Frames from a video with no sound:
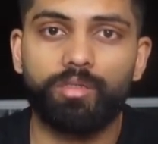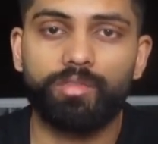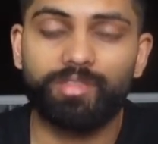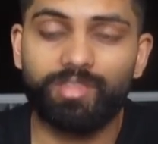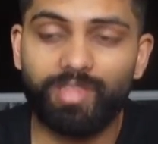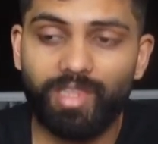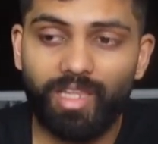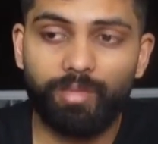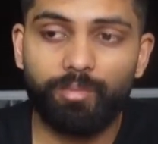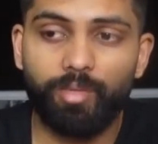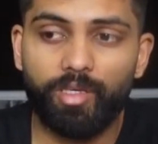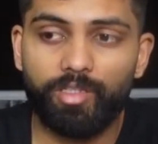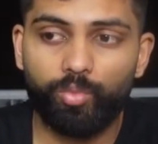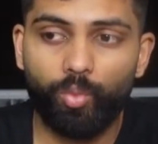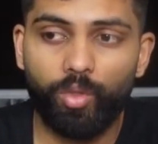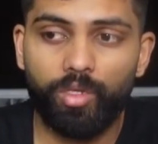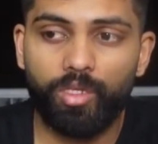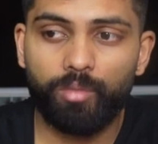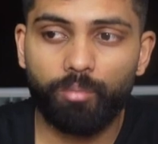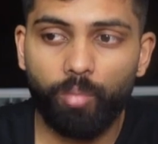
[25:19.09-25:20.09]
Sleep
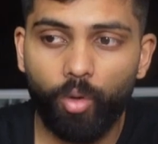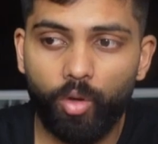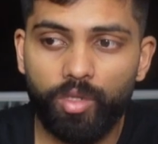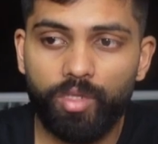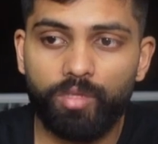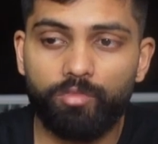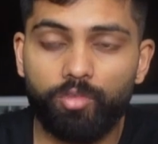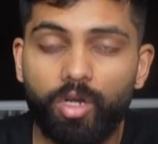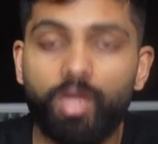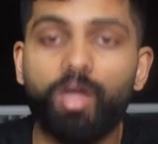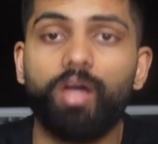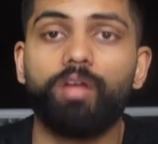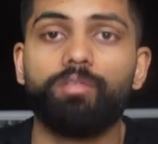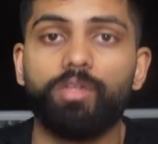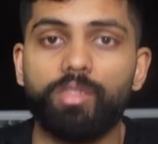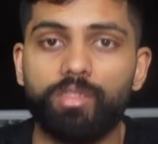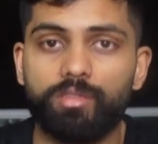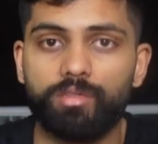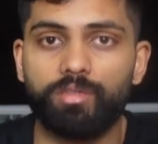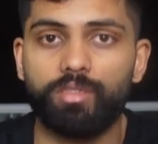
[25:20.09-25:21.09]
is when your body
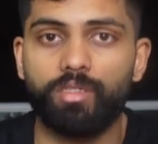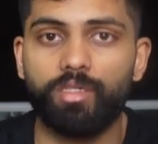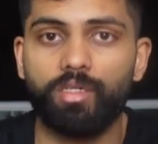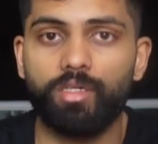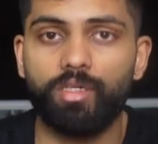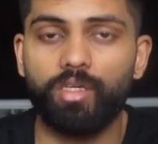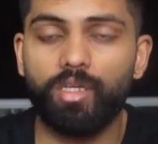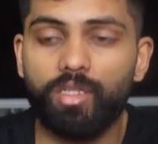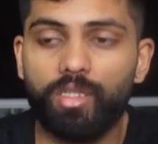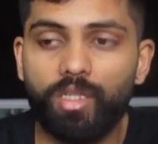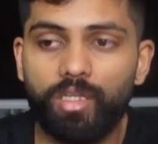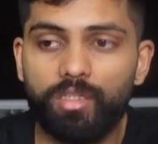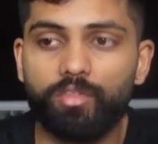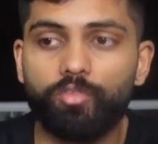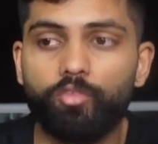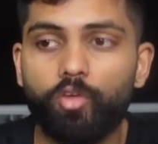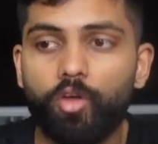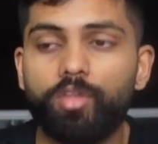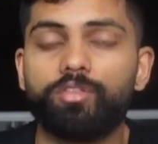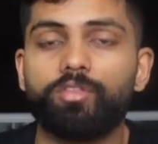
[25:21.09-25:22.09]
recovers. You need
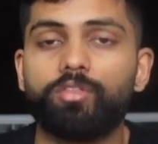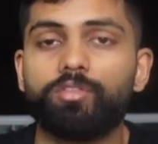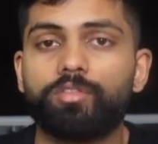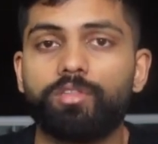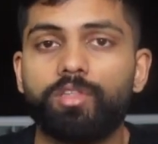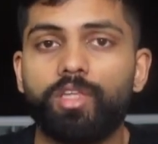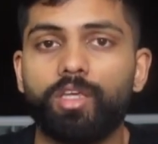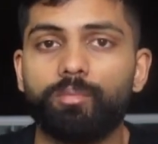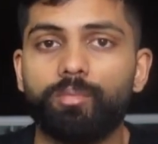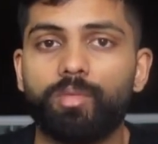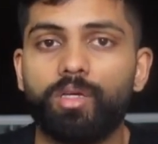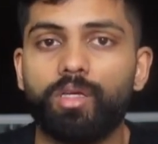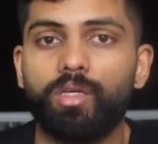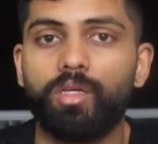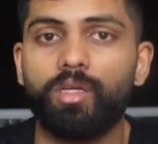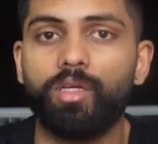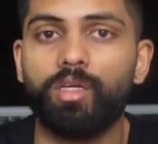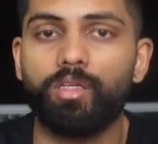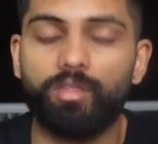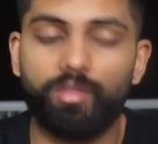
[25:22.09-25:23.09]
to focus on sleep.
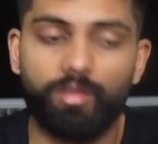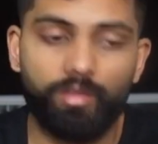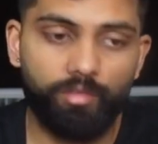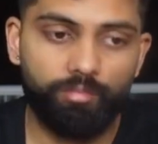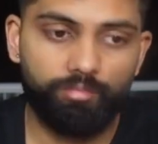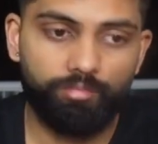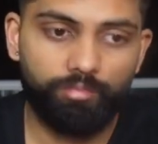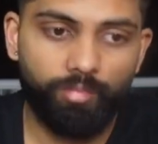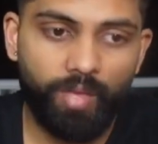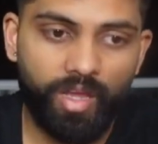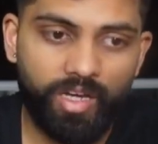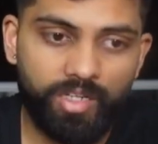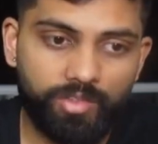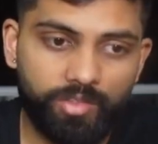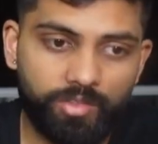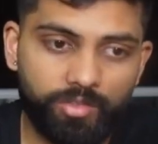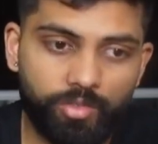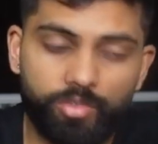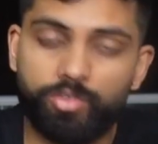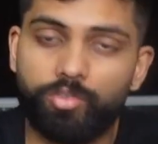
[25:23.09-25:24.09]
It
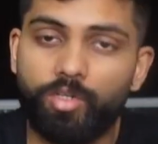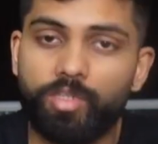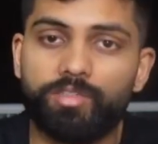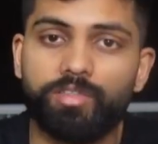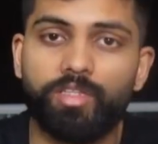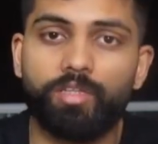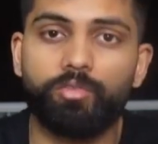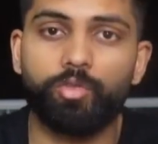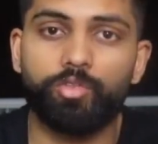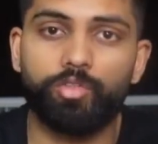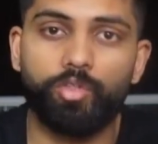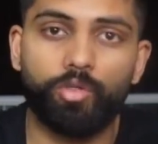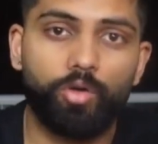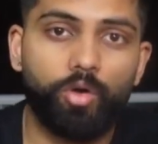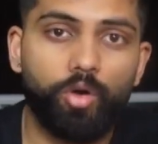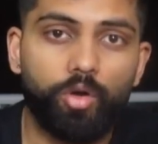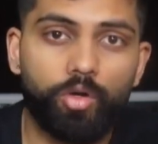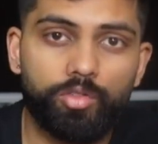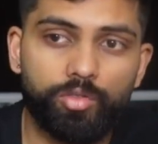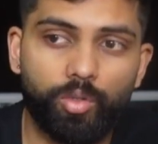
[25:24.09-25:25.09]
manages your stress levels, your
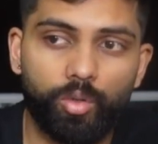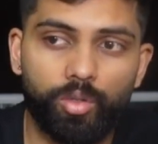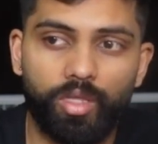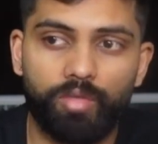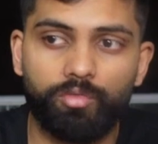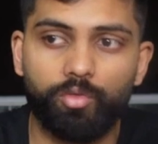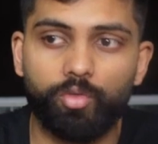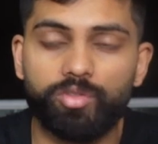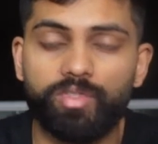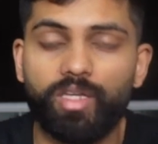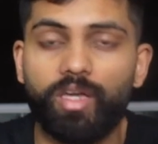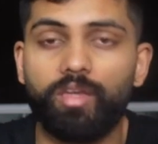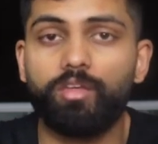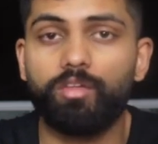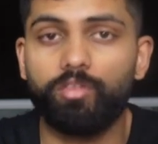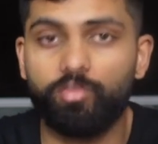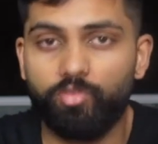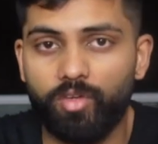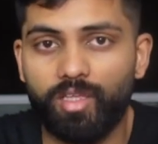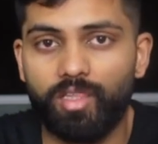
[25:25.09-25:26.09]
cortisol levels, how
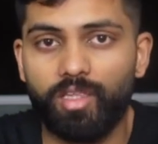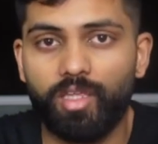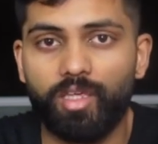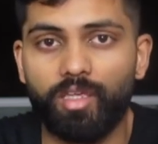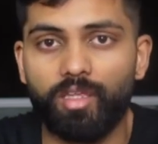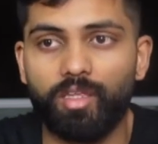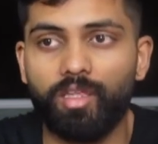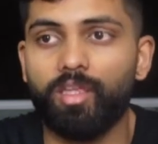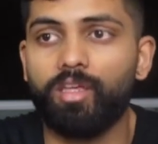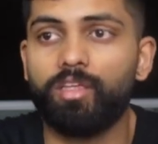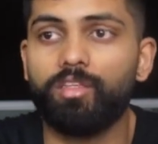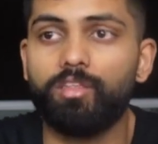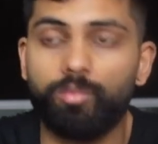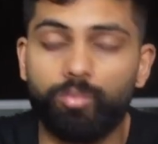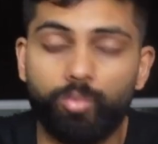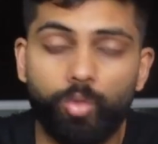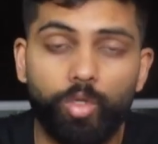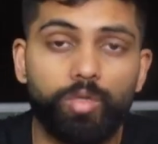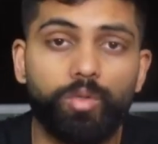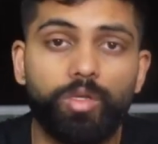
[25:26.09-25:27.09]
you're feeling,
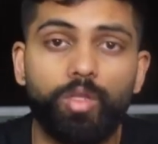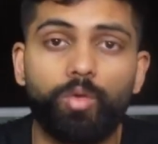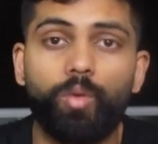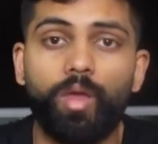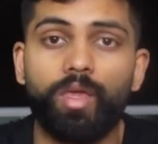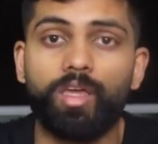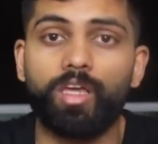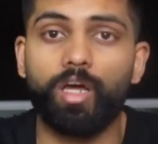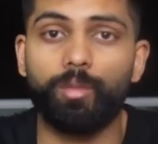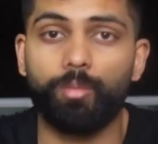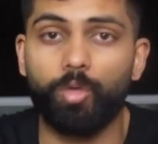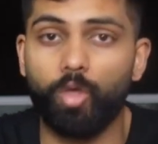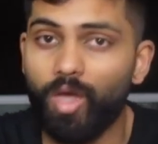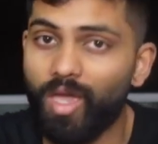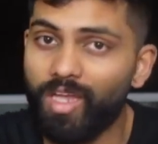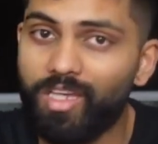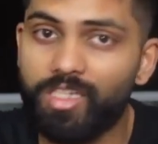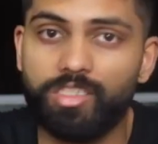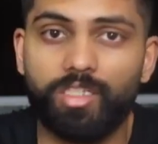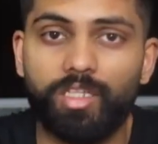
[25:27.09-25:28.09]
your mood when you wake up,
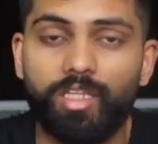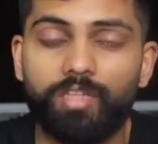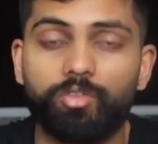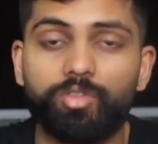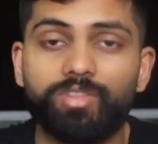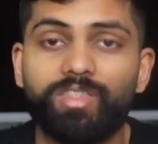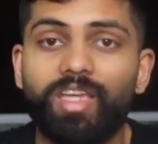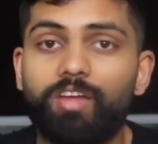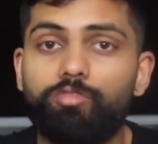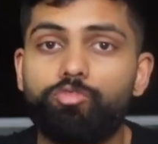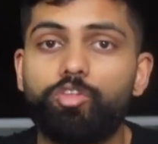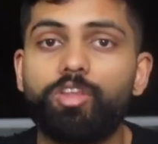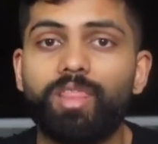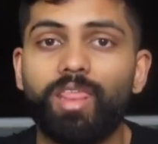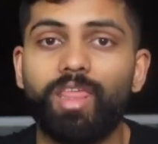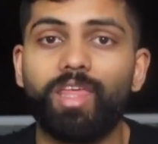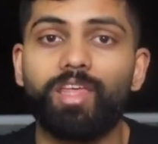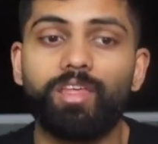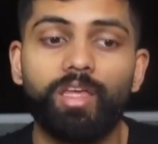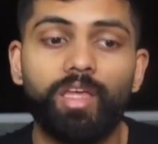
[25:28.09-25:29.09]
your energy levels.
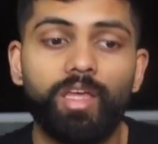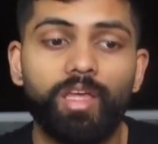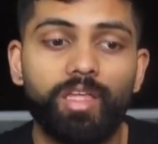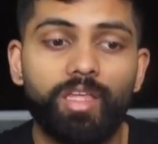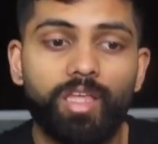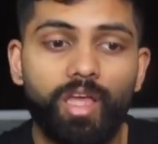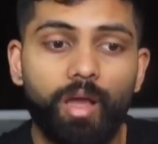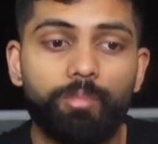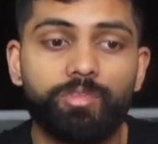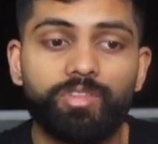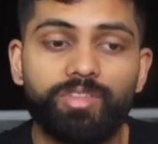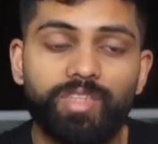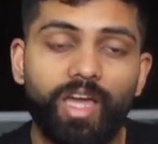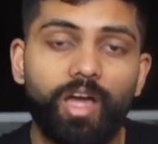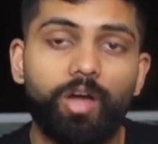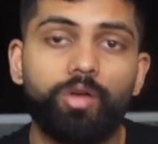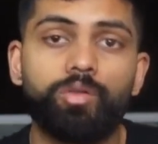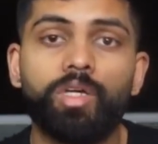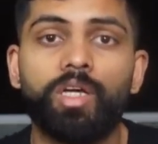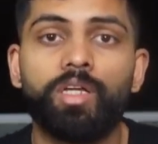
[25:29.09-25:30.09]
Everything comes
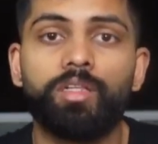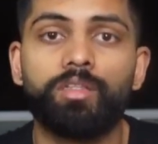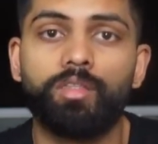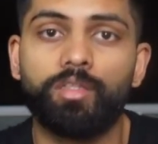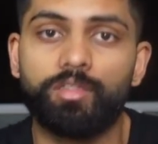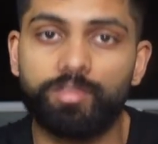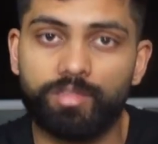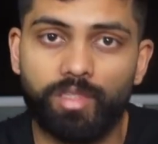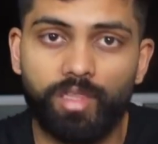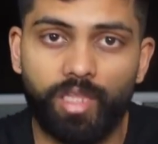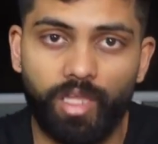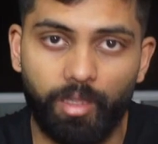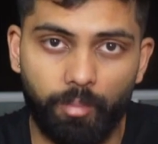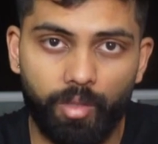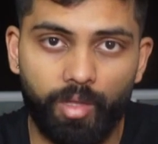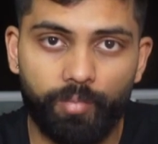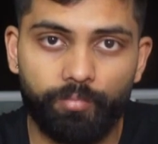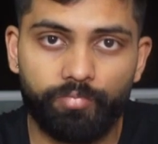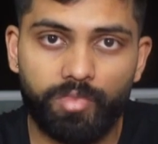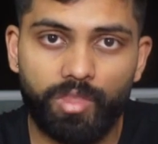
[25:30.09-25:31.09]
down to sleep.